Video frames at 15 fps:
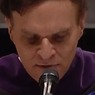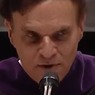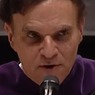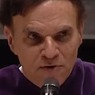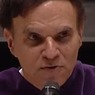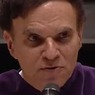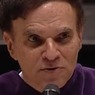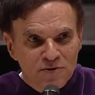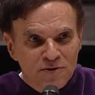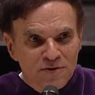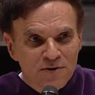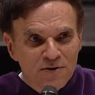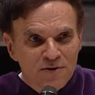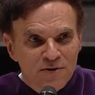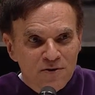those
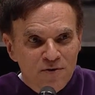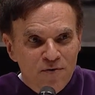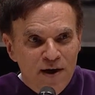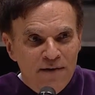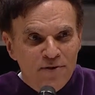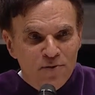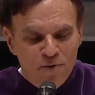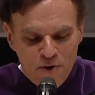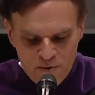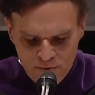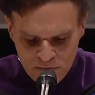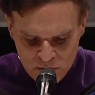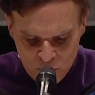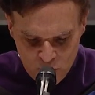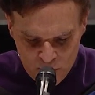who have their own
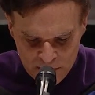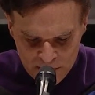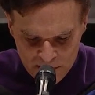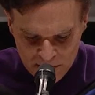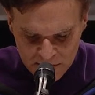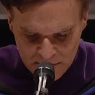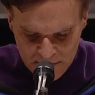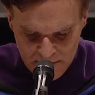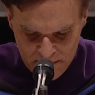resources.